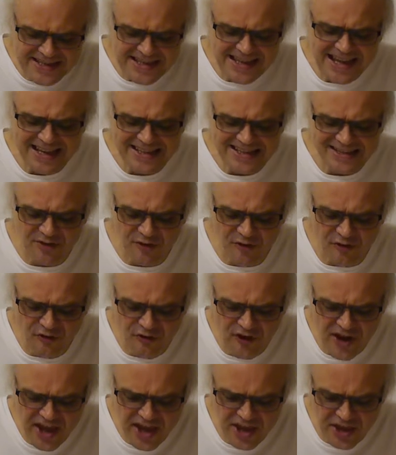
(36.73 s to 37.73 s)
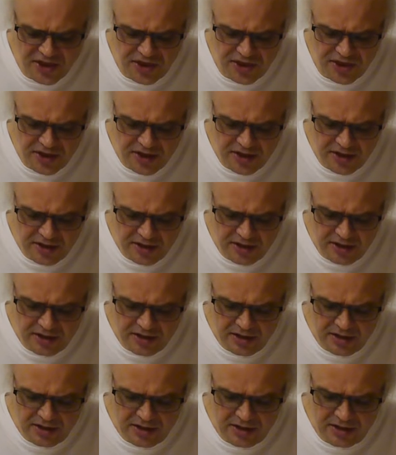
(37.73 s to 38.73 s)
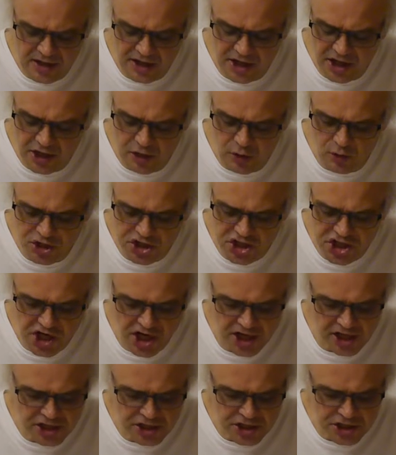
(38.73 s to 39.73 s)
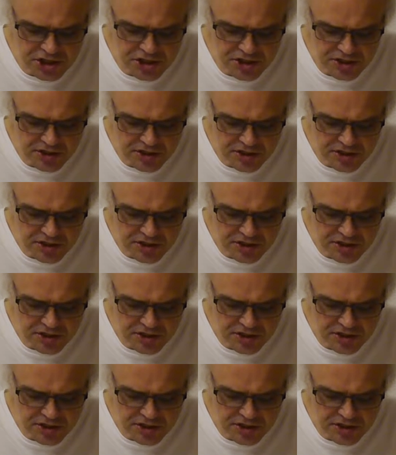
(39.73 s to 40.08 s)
yes, faith, that I could change.